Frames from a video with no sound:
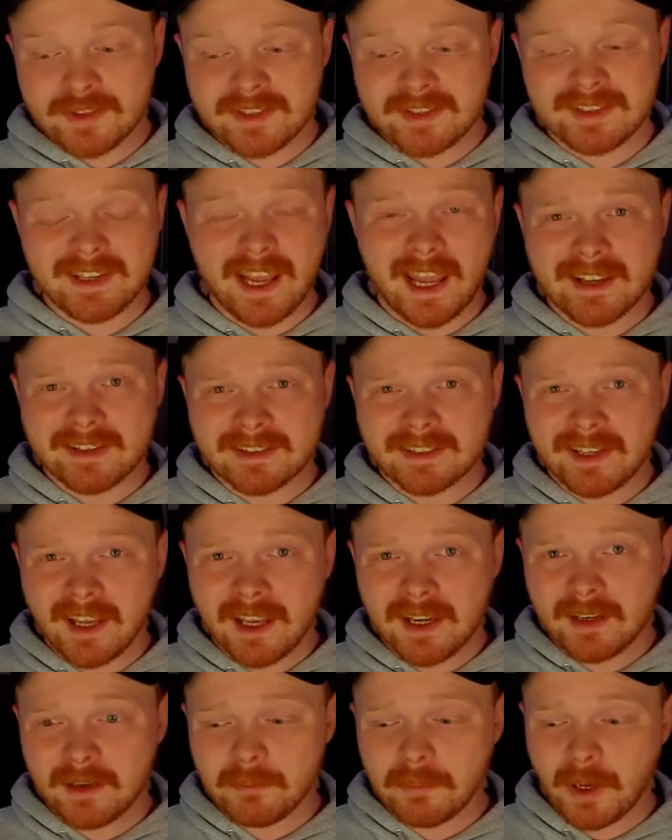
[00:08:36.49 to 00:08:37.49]

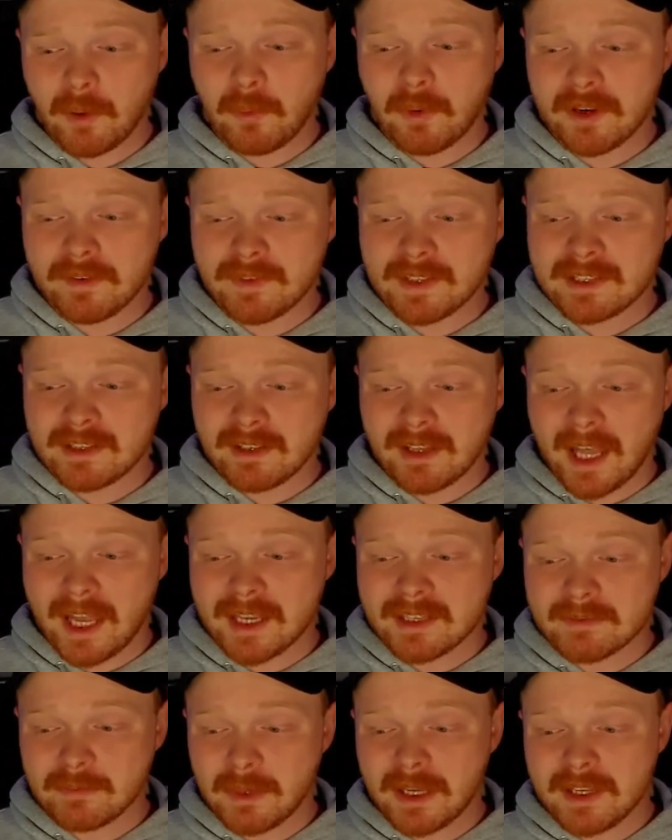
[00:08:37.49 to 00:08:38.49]
assassinated by one of his
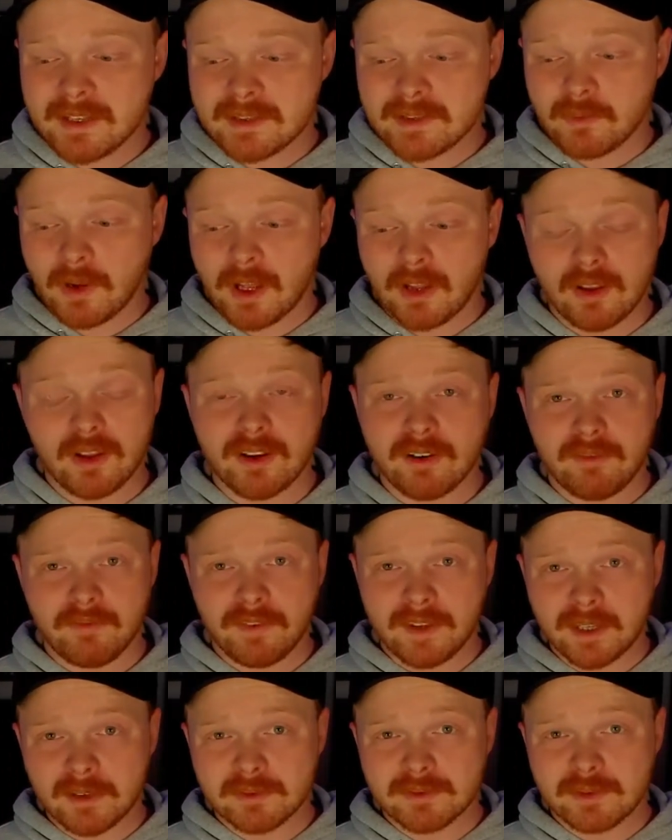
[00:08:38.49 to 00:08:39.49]
classmates while on a
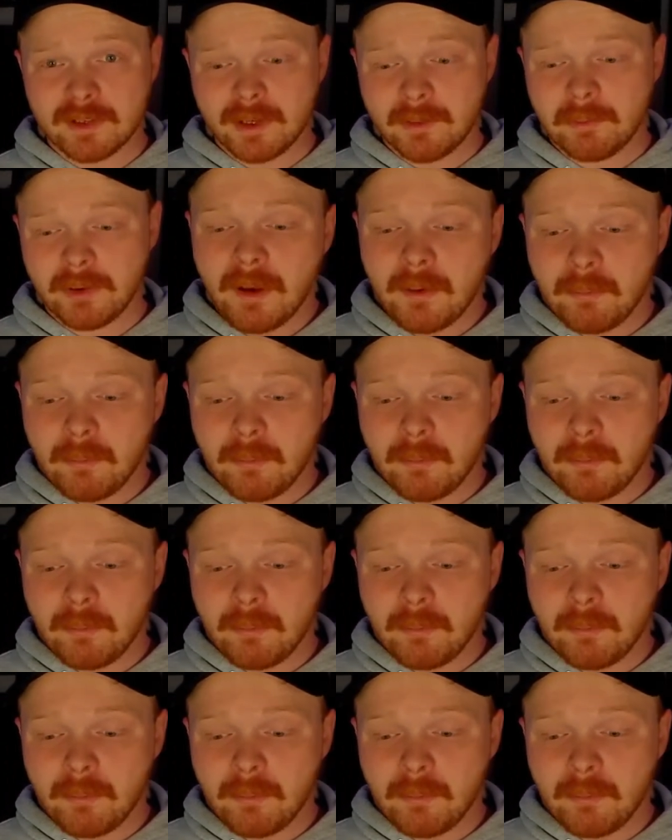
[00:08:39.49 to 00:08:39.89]
field trip.